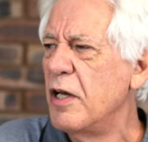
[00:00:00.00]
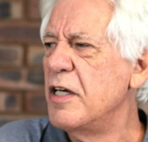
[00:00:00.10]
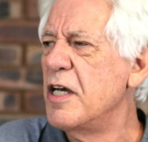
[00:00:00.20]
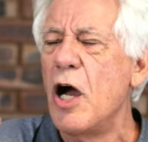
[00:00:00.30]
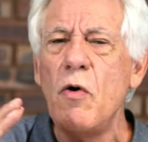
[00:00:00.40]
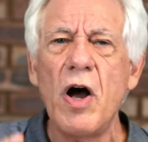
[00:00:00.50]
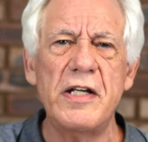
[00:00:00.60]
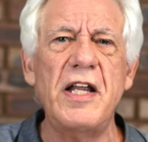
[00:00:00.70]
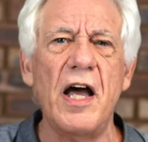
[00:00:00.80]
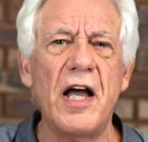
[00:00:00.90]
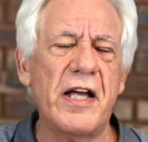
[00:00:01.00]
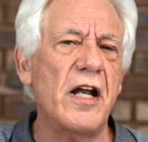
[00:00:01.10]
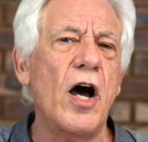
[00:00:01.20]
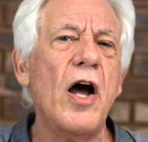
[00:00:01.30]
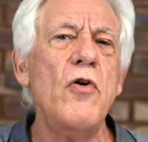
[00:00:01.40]
no idea. I
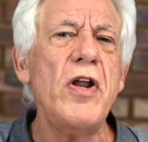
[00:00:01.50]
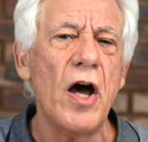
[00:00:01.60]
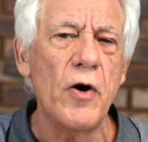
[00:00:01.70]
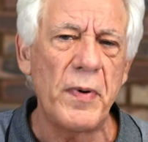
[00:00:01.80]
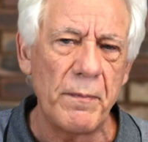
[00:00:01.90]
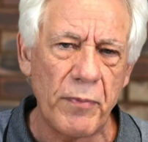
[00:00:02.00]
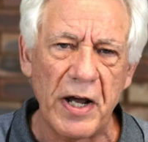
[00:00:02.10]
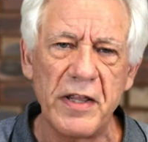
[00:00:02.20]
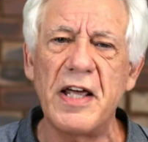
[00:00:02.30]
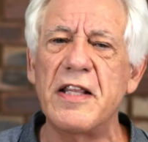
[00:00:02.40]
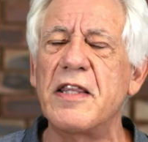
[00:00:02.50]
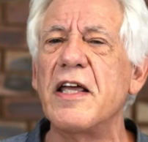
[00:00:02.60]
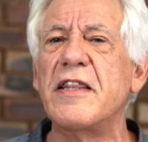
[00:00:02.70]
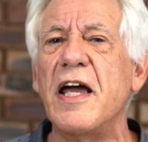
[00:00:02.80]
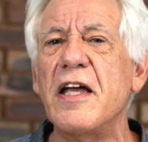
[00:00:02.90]
can only hope and pray that
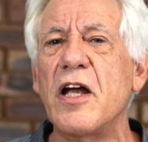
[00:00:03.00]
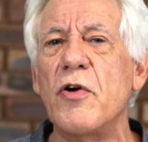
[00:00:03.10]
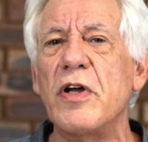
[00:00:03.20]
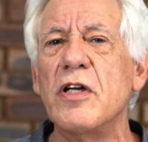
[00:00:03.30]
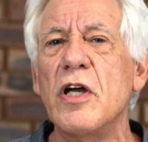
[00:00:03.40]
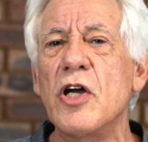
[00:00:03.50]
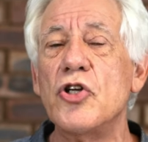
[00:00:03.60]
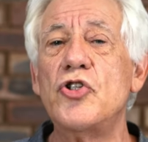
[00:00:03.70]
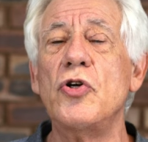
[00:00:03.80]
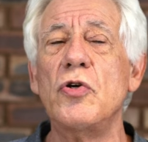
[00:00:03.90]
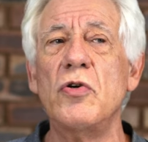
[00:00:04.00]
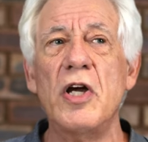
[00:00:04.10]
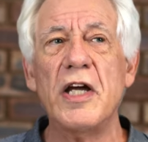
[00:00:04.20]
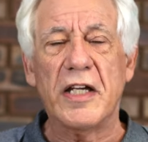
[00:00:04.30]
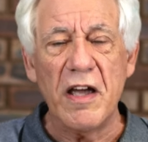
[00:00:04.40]
they're going to
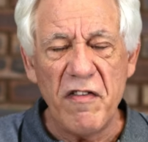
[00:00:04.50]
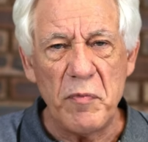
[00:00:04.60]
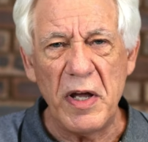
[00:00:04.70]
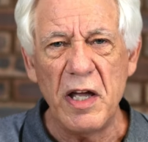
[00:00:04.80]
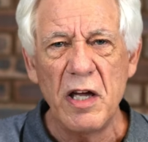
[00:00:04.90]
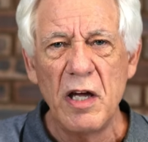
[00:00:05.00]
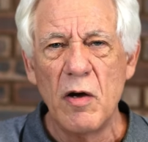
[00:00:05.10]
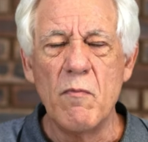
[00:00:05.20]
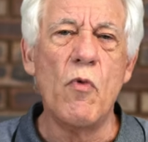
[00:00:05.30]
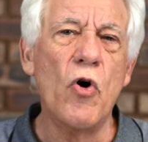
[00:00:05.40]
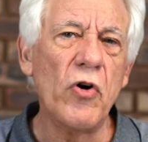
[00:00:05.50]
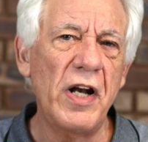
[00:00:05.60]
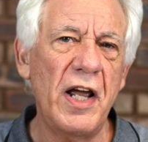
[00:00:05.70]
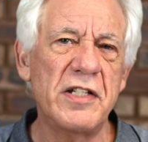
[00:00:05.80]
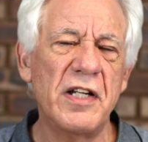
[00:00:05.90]
give me more or
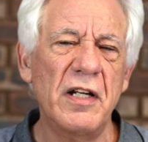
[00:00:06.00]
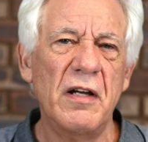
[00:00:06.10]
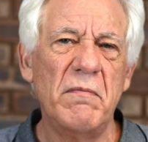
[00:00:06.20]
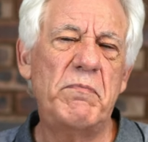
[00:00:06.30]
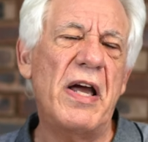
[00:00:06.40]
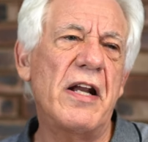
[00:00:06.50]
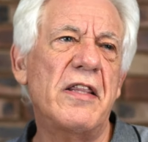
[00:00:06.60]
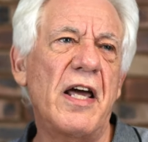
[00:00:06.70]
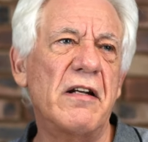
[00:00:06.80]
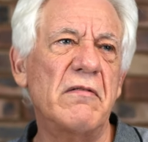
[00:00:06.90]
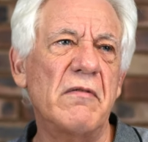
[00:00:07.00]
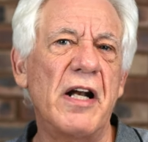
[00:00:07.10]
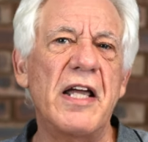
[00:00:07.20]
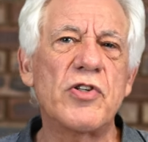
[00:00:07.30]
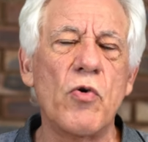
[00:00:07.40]
less better than,
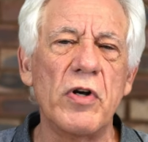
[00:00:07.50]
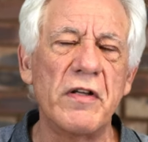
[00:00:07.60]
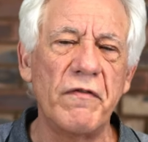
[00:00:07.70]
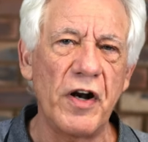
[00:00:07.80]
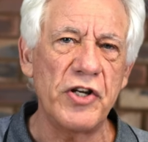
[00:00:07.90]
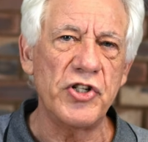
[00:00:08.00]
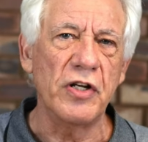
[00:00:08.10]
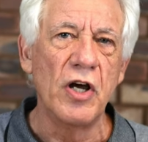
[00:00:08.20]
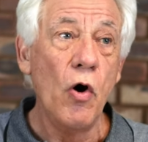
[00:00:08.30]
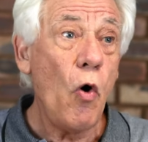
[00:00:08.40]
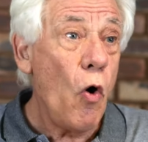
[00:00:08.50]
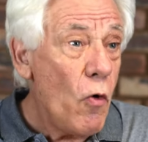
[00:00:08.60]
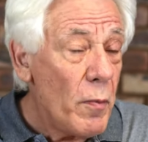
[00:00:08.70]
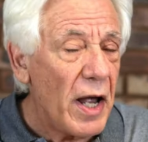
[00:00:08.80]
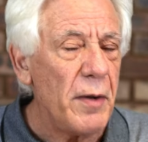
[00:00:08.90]
let's call it inflation,
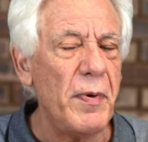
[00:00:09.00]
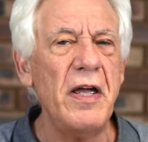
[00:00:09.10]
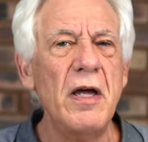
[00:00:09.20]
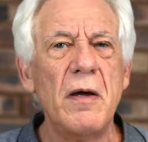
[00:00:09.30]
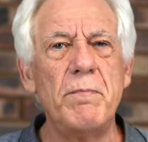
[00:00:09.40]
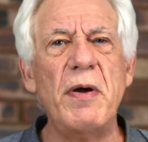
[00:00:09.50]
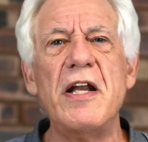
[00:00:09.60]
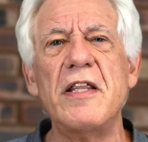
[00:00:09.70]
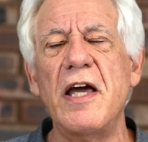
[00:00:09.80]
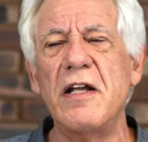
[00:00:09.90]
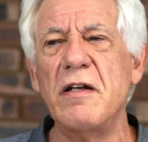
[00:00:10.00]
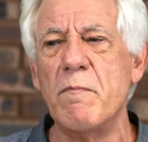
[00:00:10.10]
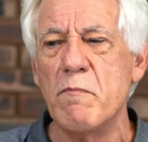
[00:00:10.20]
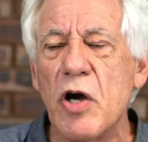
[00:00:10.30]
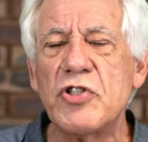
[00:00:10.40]
or maybe better than
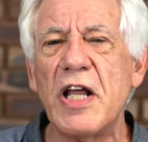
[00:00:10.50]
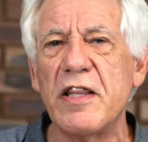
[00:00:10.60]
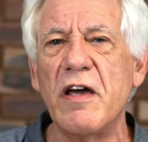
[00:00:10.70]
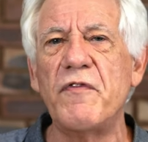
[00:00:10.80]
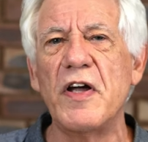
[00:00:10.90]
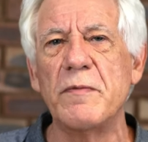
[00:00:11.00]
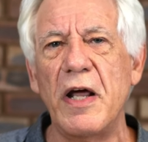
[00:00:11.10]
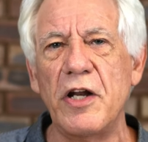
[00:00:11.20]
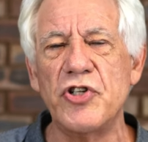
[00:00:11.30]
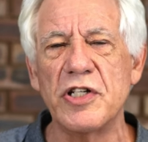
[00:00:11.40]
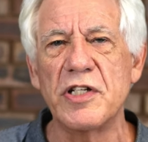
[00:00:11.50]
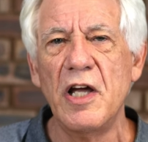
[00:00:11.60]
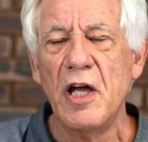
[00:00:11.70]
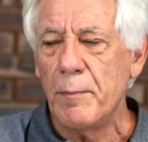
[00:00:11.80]
most other fund managers.